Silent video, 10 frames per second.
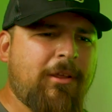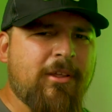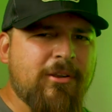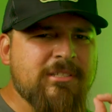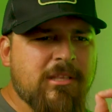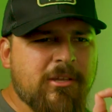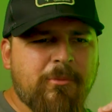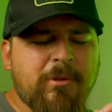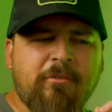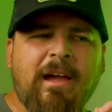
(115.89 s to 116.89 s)
There is a little
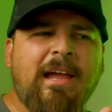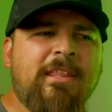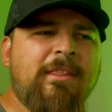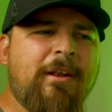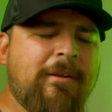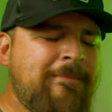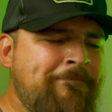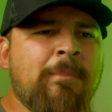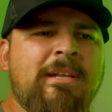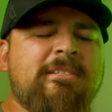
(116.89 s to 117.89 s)
bit of that in there,
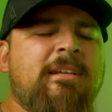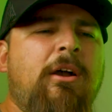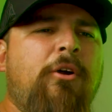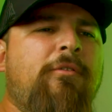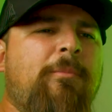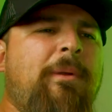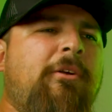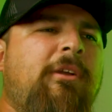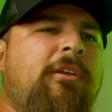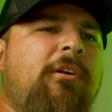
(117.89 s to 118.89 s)
but it's not
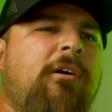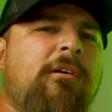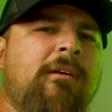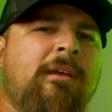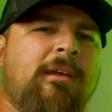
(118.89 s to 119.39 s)
overbearing at all.